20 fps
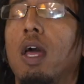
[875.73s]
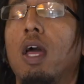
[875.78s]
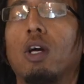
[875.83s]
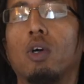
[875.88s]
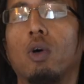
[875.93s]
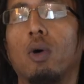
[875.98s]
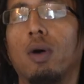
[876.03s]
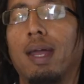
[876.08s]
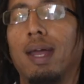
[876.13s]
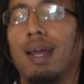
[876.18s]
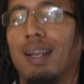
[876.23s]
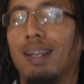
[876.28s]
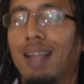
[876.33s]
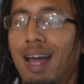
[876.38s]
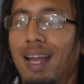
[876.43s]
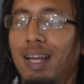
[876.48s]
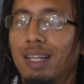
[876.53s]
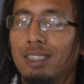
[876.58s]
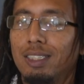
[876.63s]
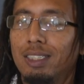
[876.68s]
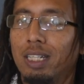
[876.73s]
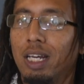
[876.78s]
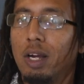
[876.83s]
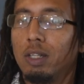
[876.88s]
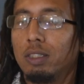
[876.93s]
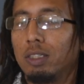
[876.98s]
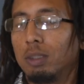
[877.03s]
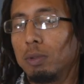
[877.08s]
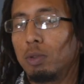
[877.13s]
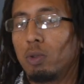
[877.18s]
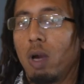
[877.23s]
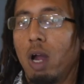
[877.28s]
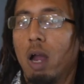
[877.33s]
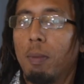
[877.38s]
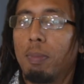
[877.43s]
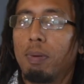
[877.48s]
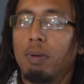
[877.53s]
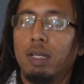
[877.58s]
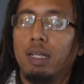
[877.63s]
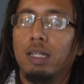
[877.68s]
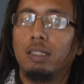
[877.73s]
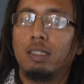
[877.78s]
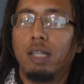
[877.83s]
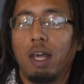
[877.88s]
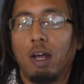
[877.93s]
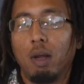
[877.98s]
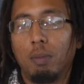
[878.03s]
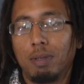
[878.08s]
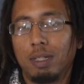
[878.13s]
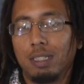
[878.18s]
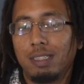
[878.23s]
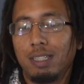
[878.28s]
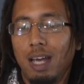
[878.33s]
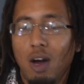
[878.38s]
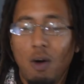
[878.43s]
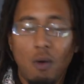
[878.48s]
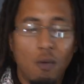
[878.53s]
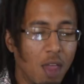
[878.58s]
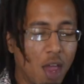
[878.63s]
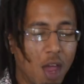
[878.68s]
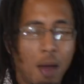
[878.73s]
Go ahead and like, share, subscribe, please help us out.